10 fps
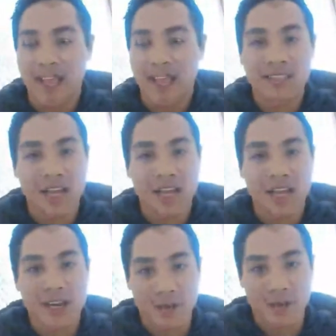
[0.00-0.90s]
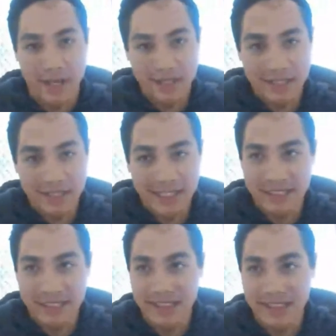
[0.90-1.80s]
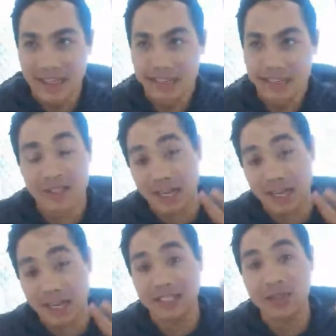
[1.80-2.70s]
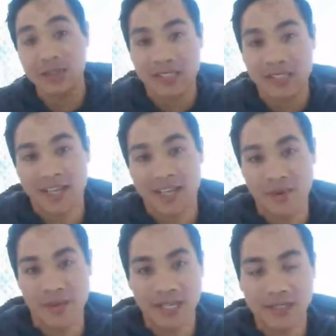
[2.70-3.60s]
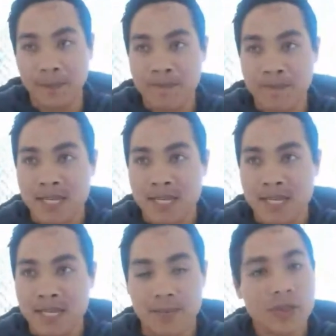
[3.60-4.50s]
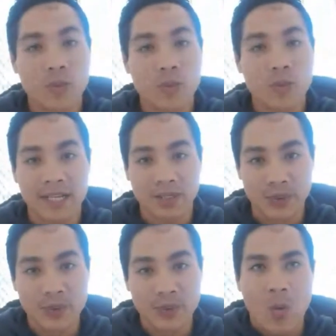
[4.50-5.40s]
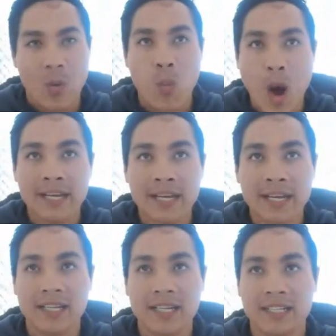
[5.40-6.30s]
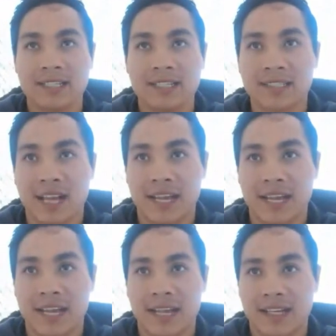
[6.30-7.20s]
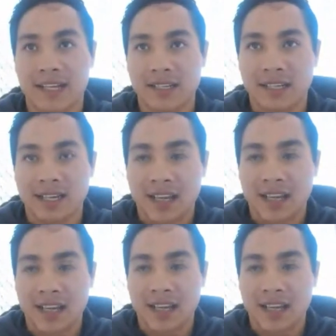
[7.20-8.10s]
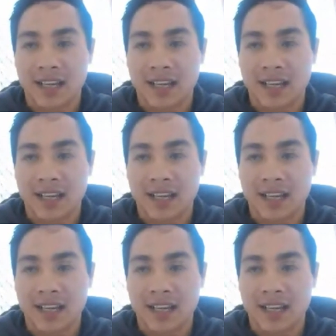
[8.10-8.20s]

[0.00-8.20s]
that just started with us. There's actually two guys that started with us. They're both 22. One is like a